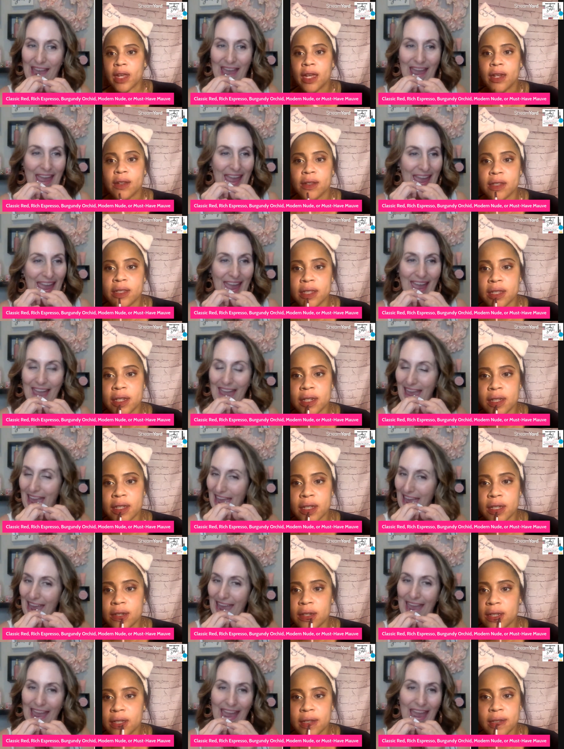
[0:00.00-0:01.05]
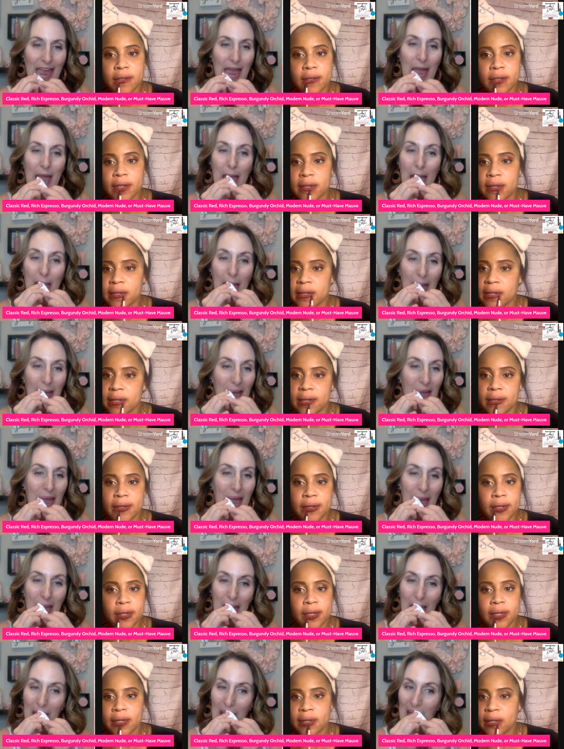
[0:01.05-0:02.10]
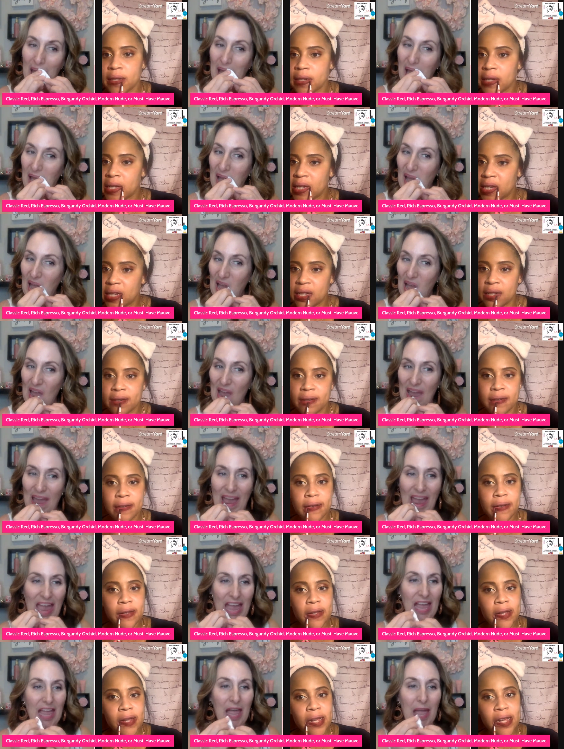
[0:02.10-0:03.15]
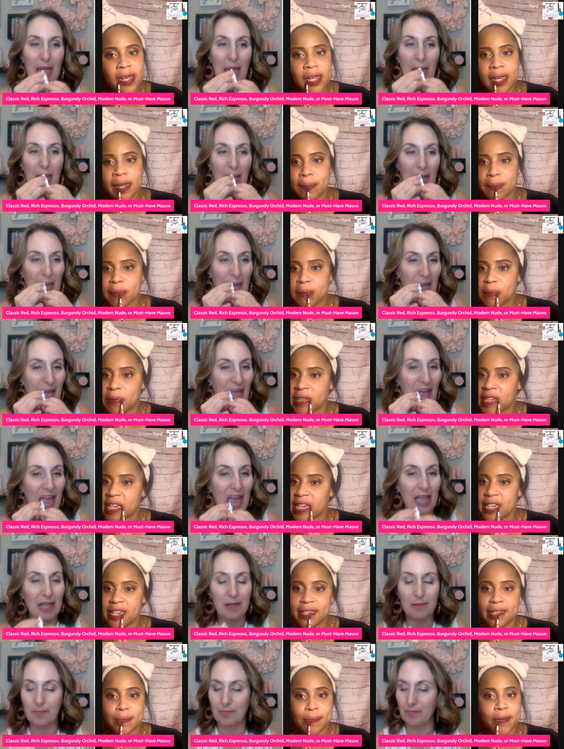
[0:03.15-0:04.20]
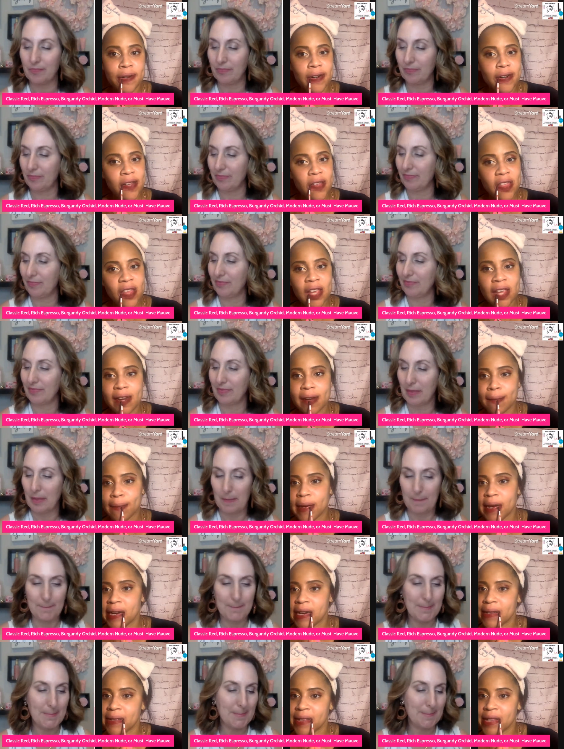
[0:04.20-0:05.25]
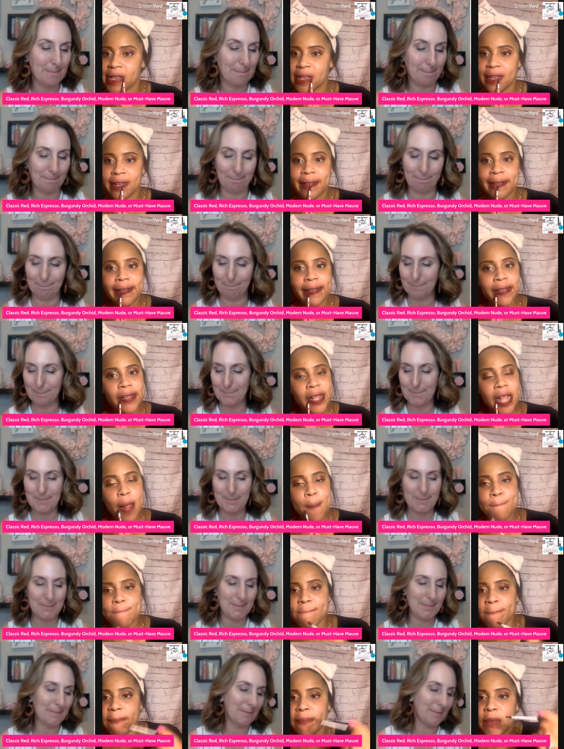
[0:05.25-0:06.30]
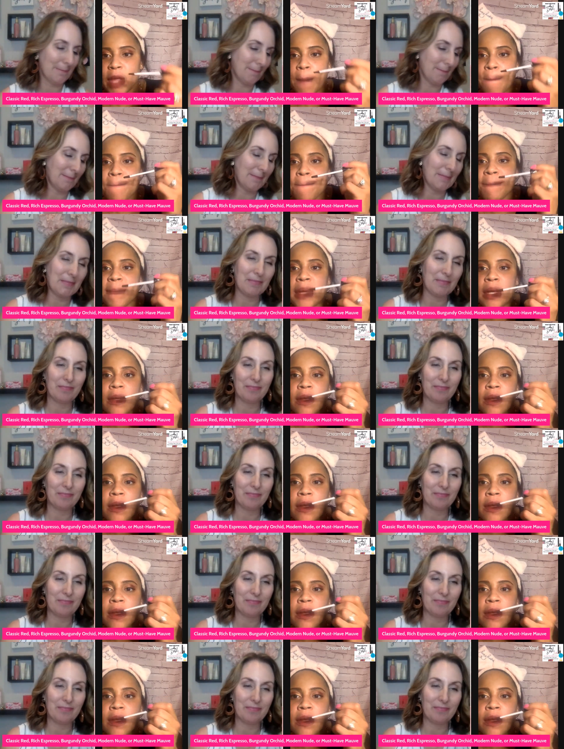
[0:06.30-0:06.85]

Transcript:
Speaker 1: I know this is going to look really good on uh, a couple of my ladies. I'm already thinking about them. Mm-hmm.